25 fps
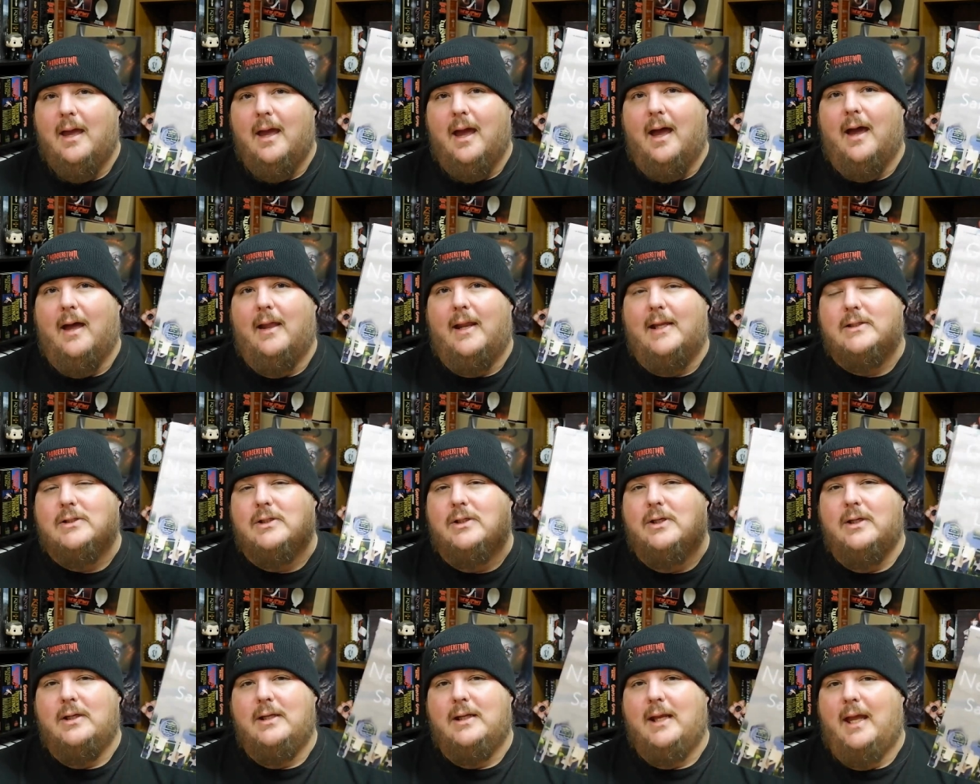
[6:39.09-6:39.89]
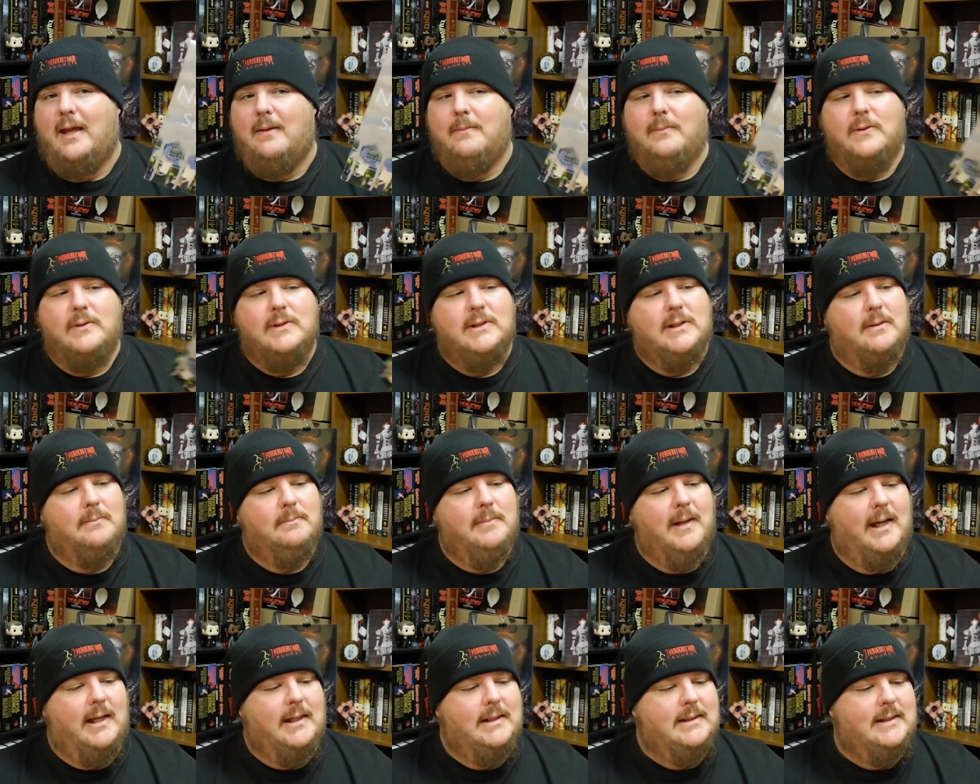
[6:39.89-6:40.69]
Uh, that's Good Neighbors
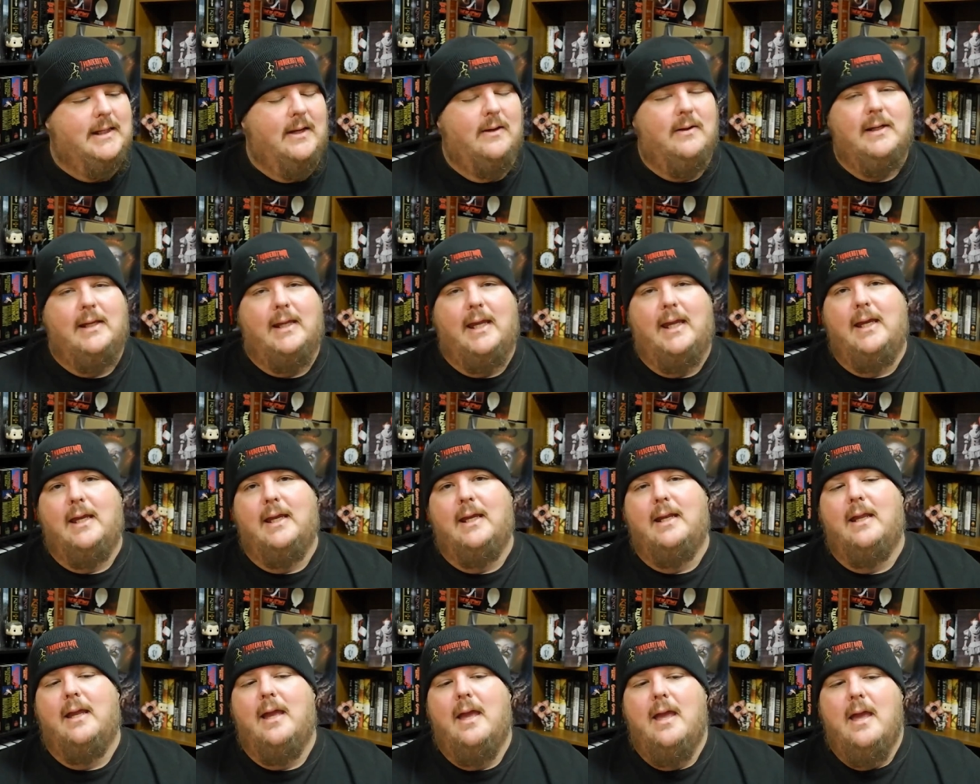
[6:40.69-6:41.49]
by Sarah Langan.